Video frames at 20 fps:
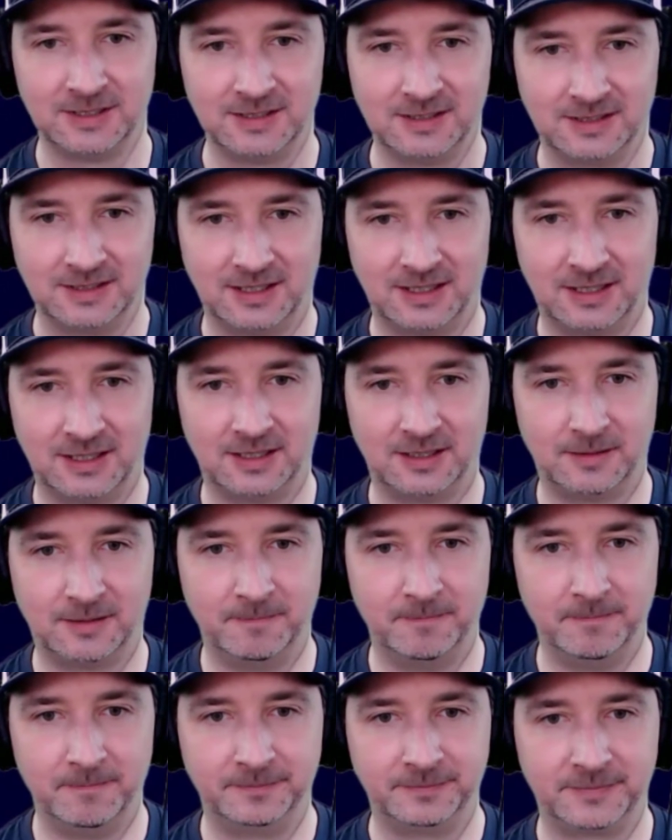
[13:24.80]

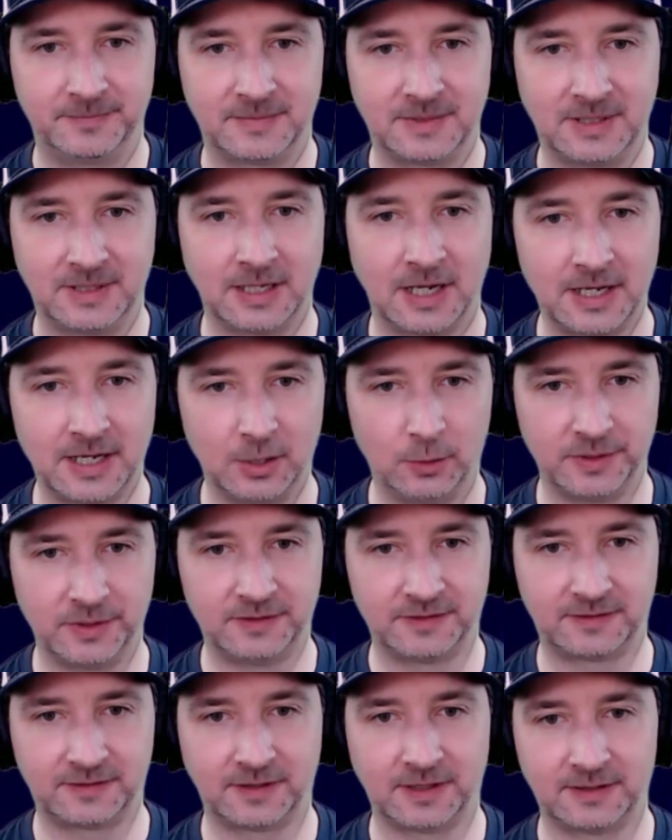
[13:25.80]
And I
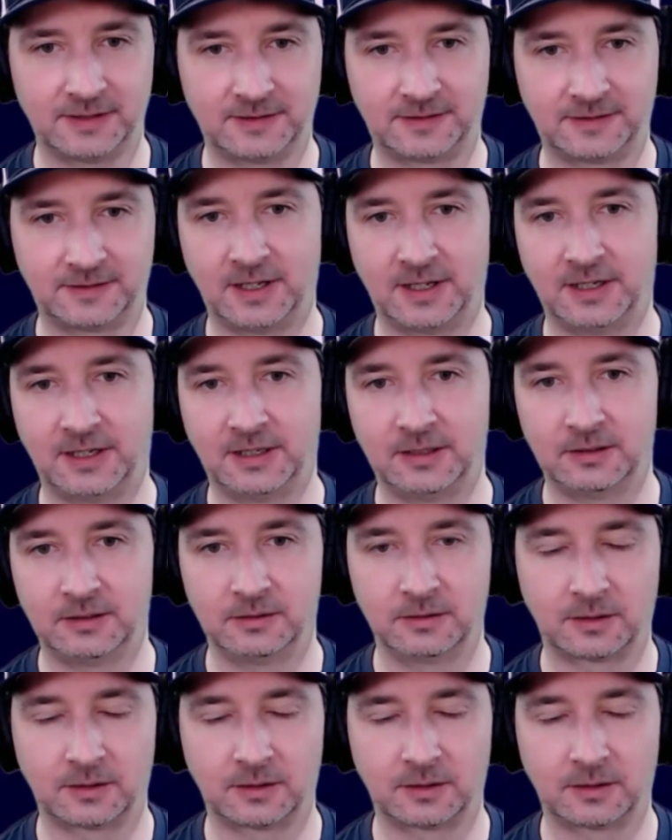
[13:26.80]
always say,